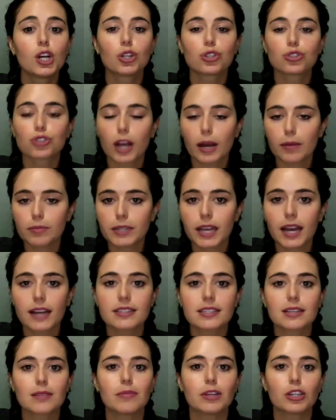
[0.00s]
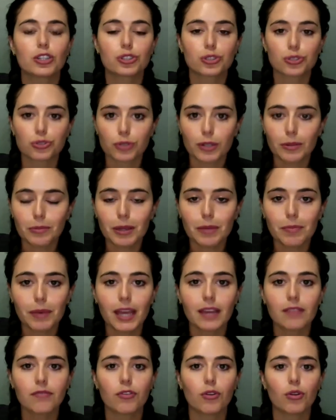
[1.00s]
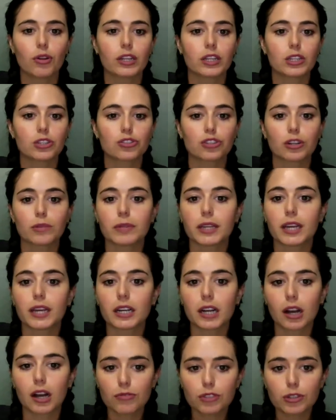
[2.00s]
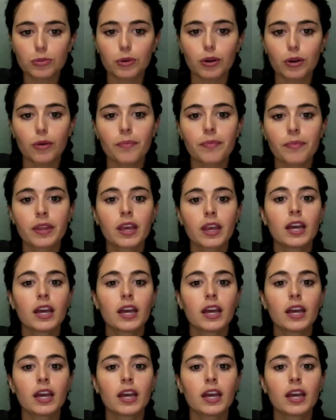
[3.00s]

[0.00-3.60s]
trapped gas can be extremely painful and extremely uncomfortable.